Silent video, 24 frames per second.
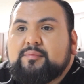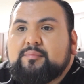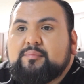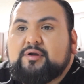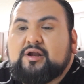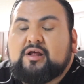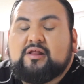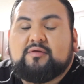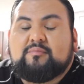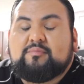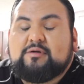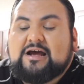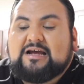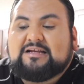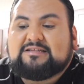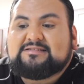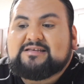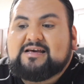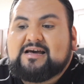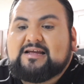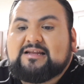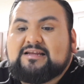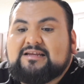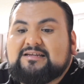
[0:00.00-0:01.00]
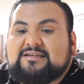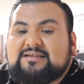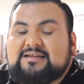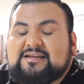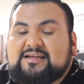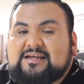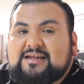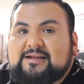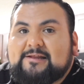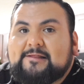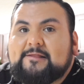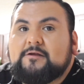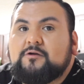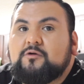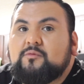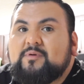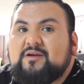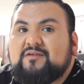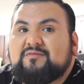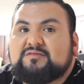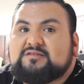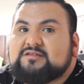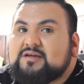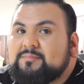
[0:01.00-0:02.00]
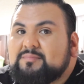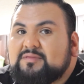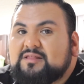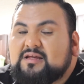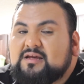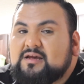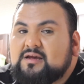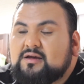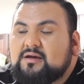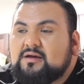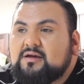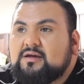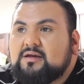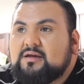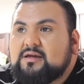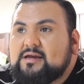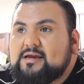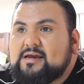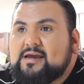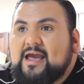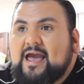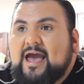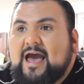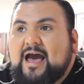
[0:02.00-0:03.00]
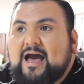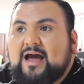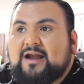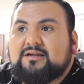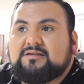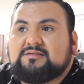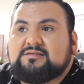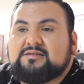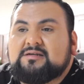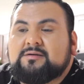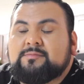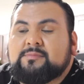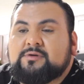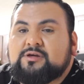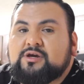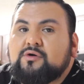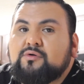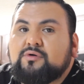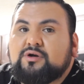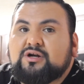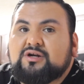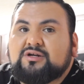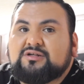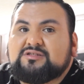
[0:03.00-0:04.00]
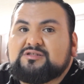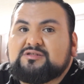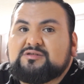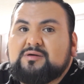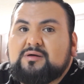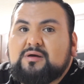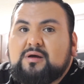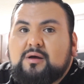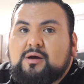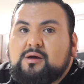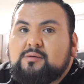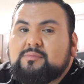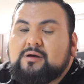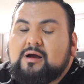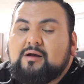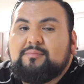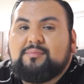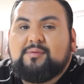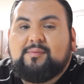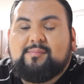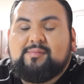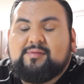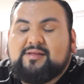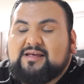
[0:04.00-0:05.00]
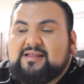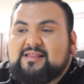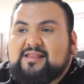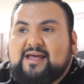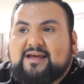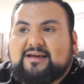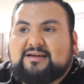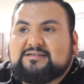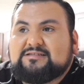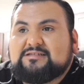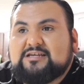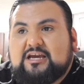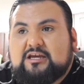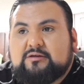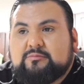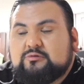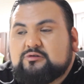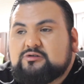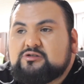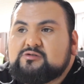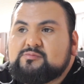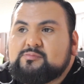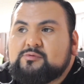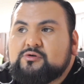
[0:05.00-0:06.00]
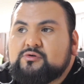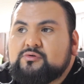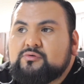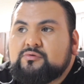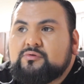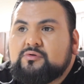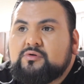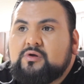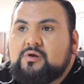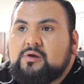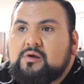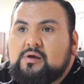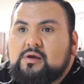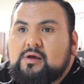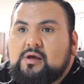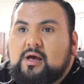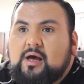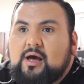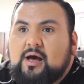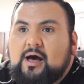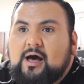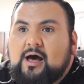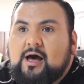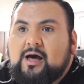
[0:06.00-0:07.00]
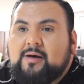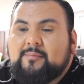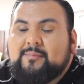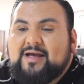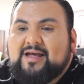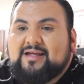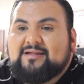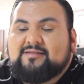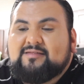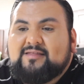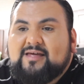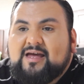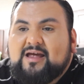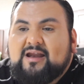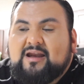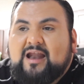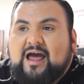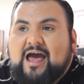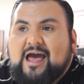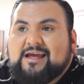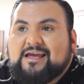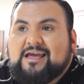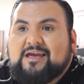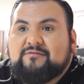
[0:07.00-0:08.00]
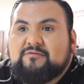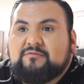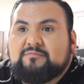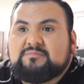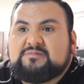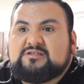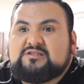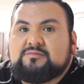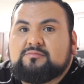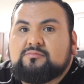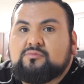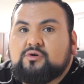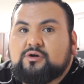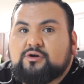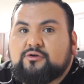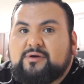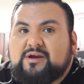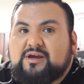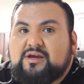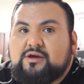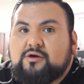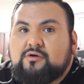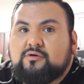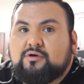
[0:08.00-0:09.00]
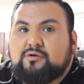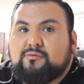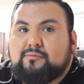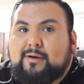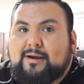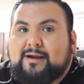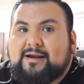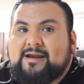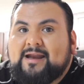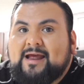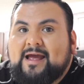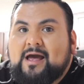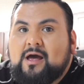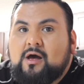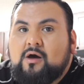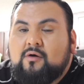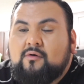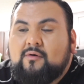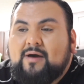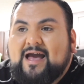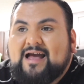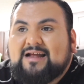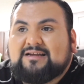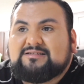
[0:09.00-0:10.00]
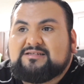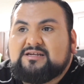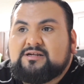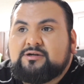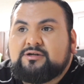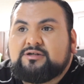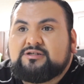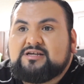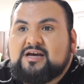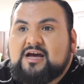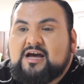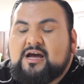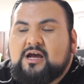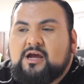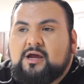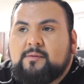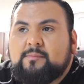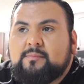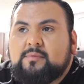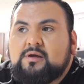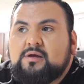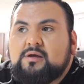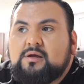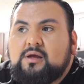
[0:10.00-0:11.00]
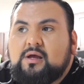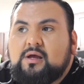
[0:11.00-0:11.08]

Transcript: But on the bright side, he did eat a little bit of something. He had some yogurt, probably like a tablespoon. Um, and then I gave him some more Greek yogurt right now at dinner time.